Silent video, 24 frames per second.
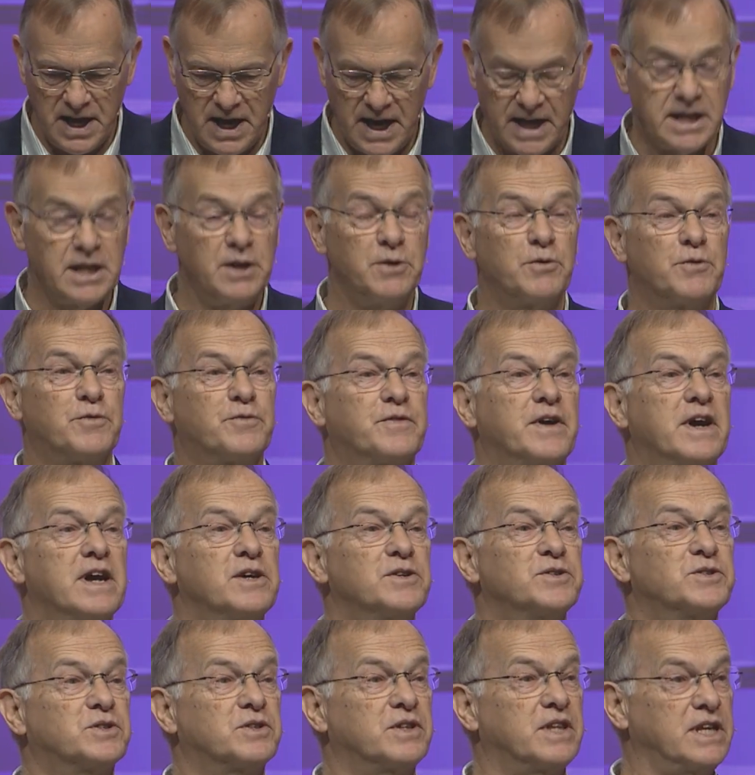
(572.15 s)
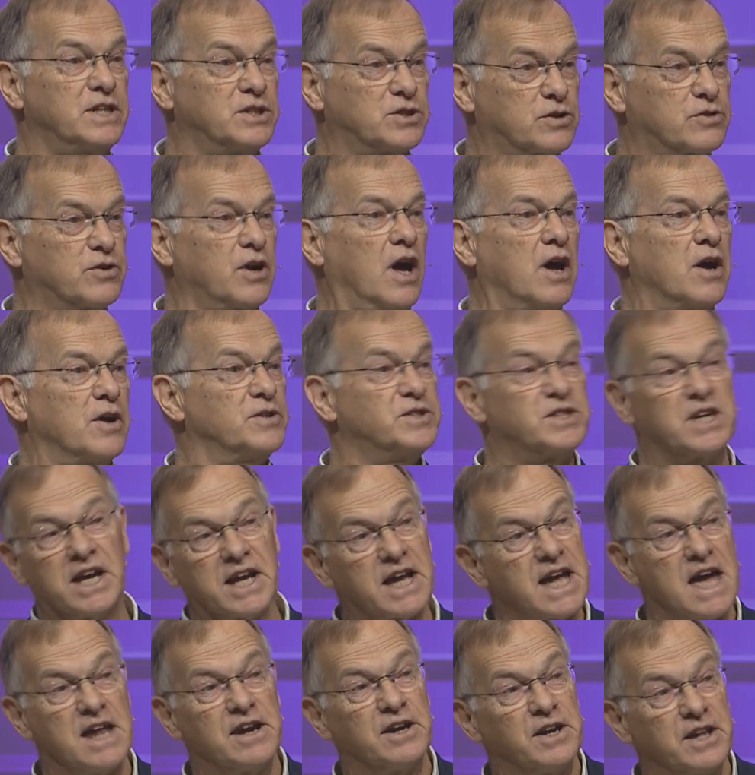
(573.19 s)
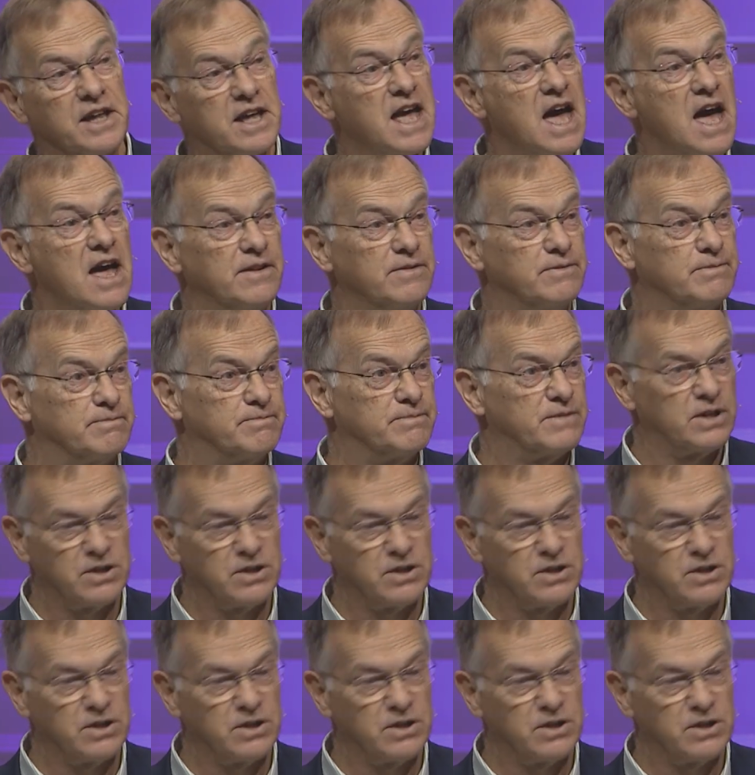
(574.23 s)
and he refers to these crowds again and again.